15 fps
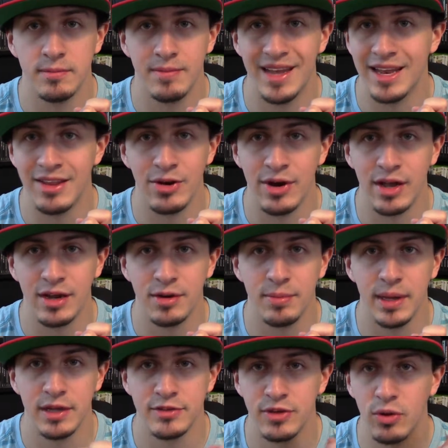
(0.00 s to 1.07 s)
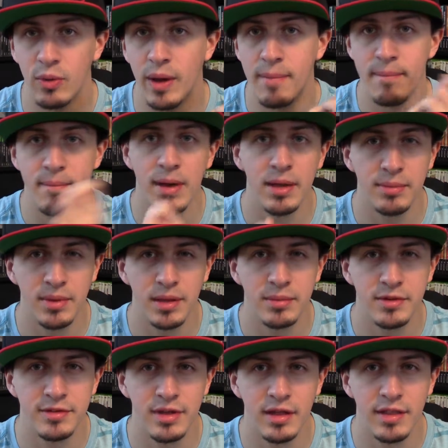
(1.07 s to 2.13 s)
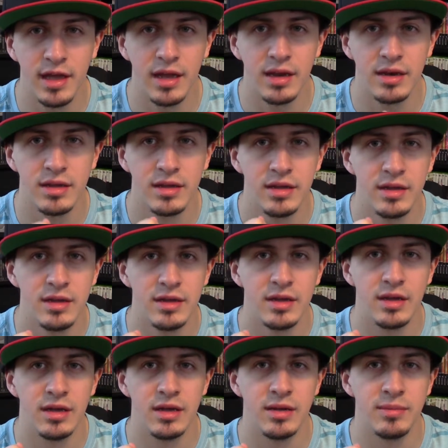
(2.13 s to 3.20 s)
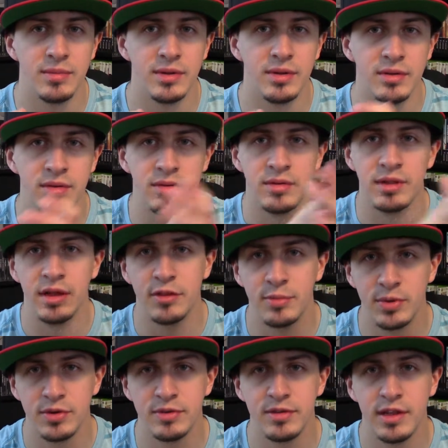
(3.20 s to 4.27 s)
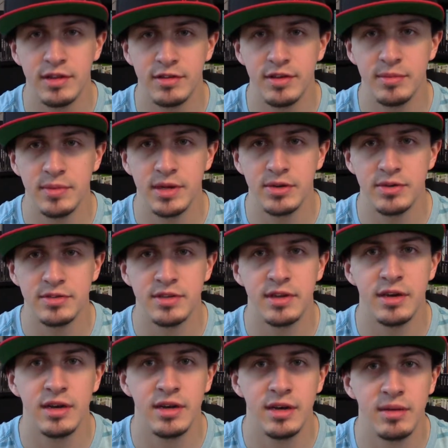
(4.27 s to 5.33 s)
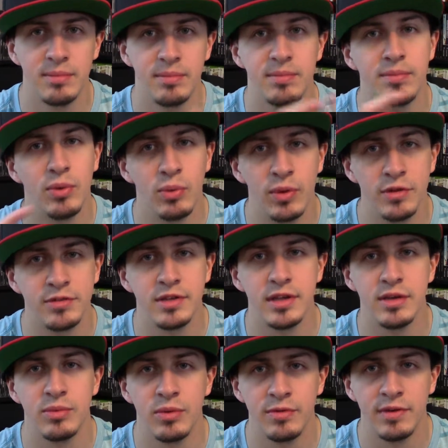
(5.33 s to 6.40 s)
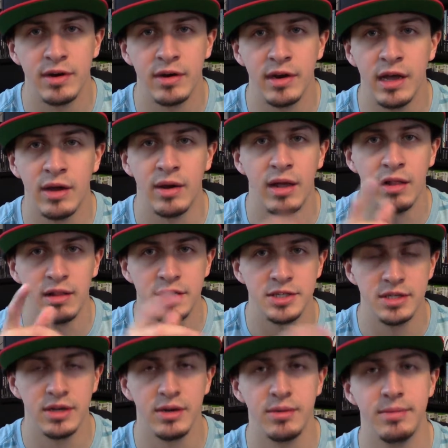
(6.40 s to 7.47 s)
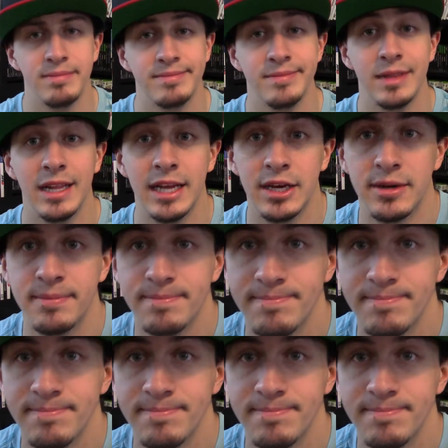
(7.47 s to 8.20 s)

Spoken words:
And they're not going to pay. So I might be able to sell that to the other person that seemed interested in it, but we'll see. We'll figure it out. I'll let you know later.